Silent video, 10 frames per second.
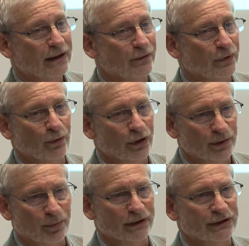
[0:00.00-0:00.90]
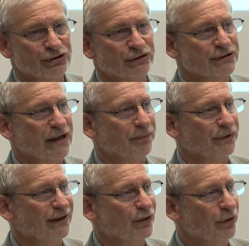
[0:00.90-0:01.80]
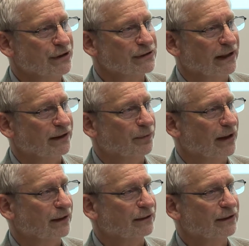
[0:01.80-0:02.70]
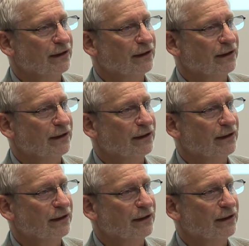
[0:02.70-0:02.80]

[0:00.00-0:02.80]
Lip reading: we weren't abolished as happened in Queensland about